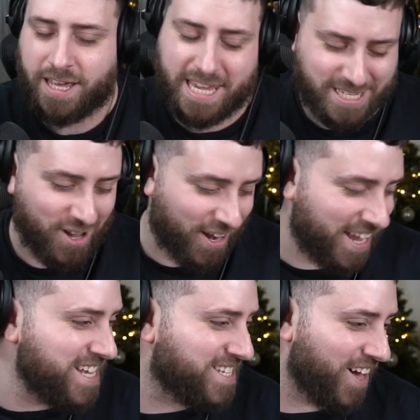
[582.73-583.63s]
He's got
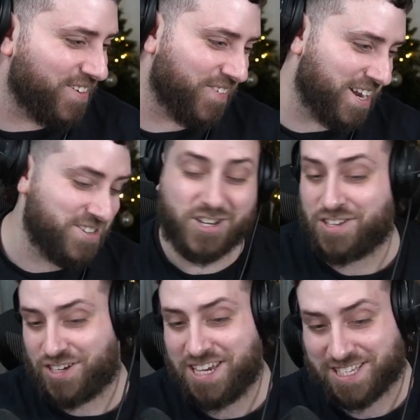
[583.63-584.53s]
it. He's got the win.
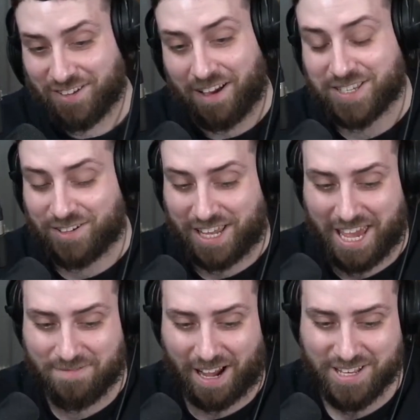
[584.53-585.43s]
GG's, though. That was a good
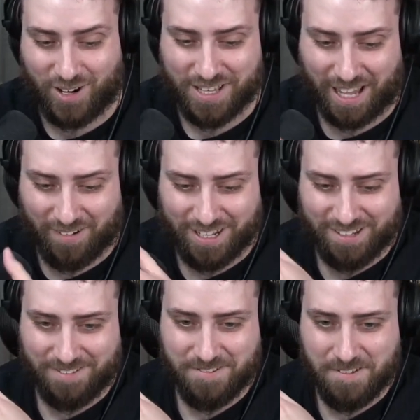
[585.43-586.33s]
game. I enjoyed that one.
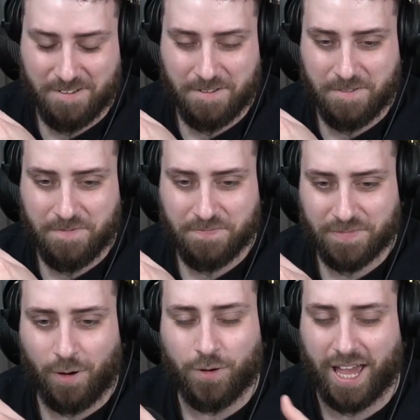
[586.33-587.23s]

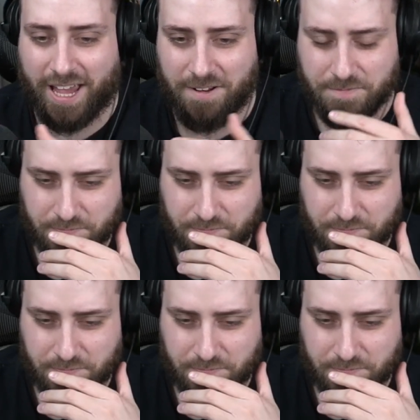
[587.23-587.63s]
Okay.